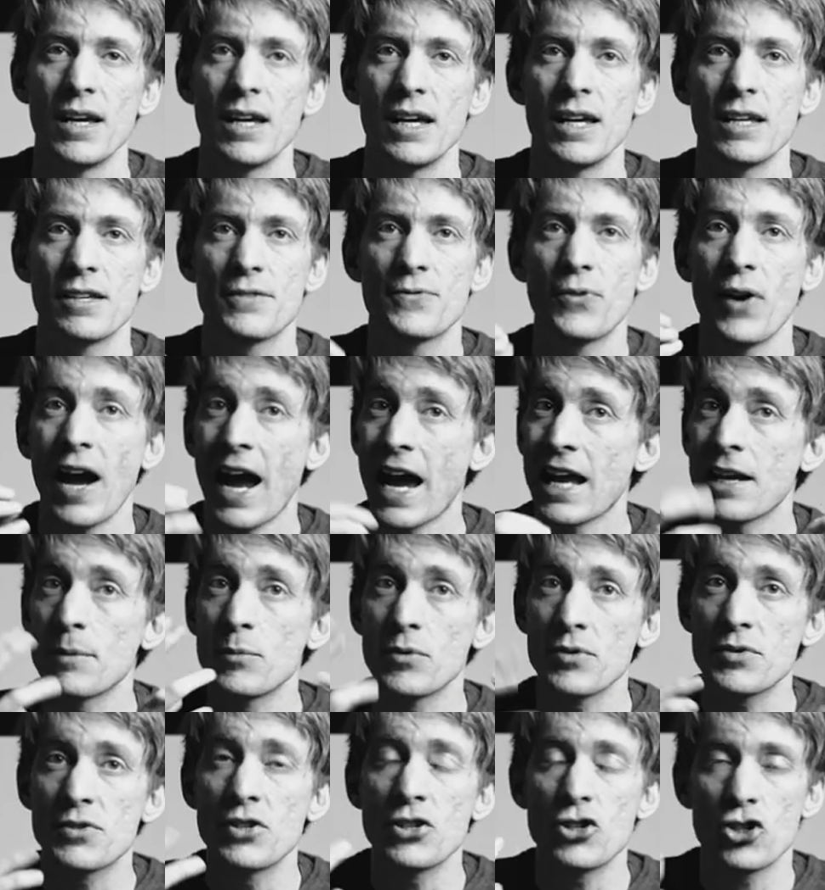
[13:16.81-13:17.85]
is for
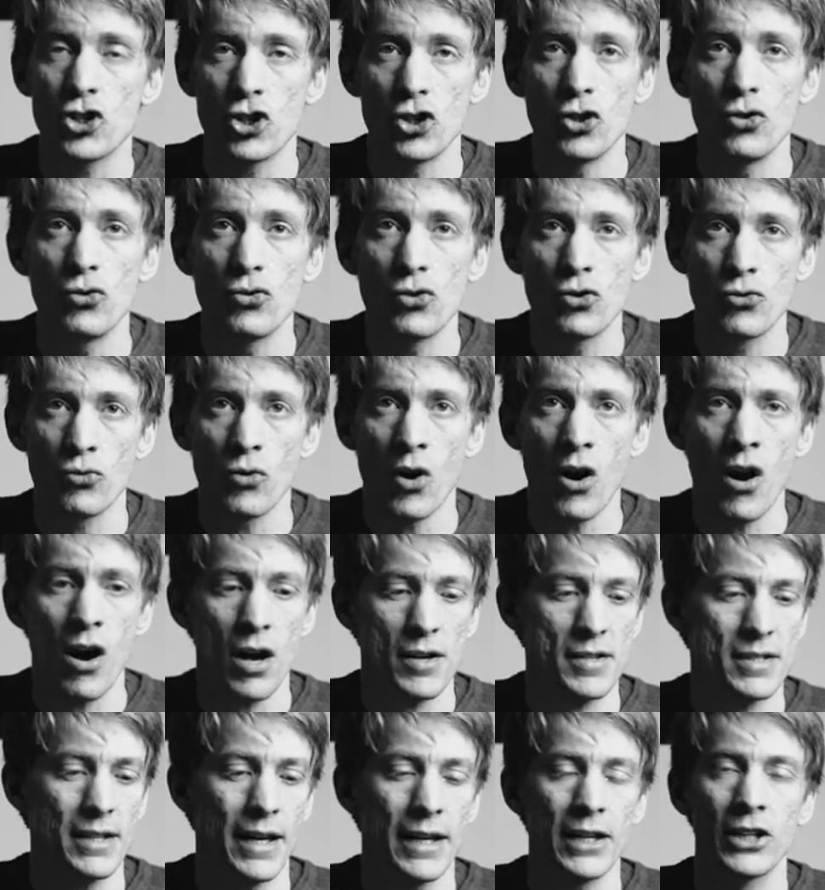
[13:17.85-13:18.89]
animals that chew
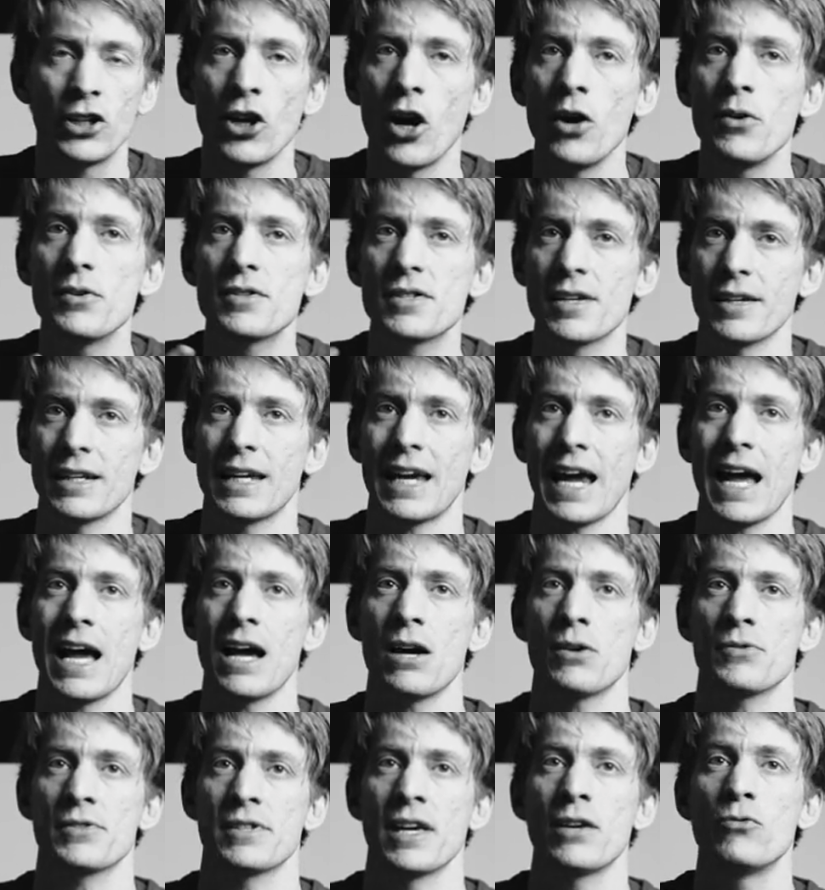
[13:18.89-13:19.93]
grass, like goats and
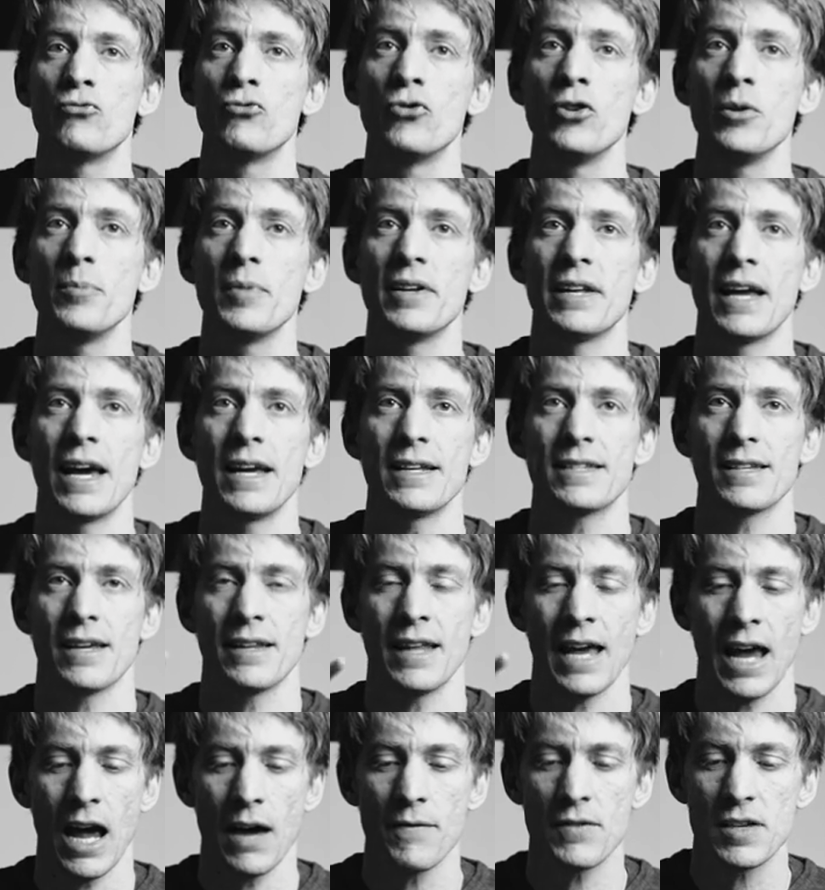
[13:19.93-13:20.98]
cows, they ruminate,
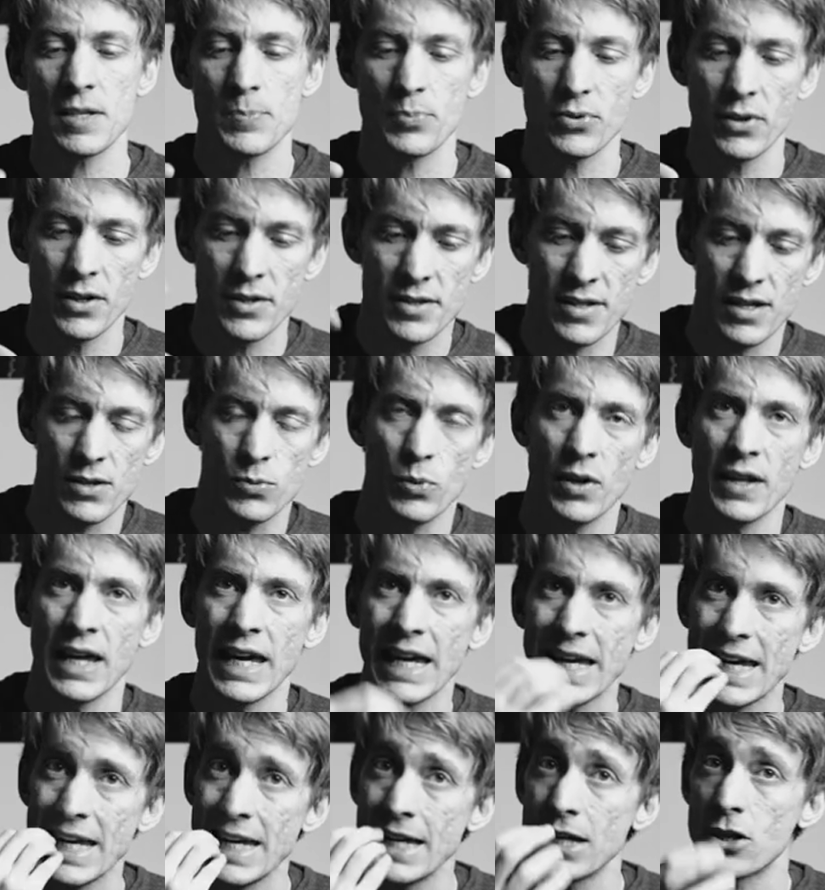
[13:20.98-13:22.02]
and they have this process where
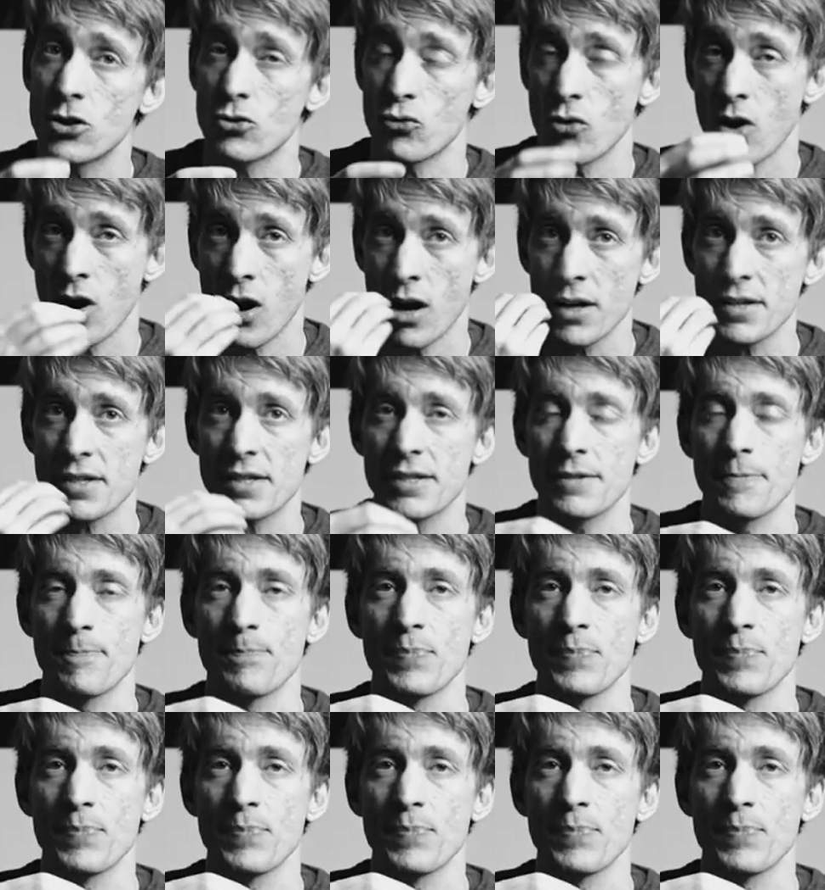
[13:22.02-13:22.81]
they eat grass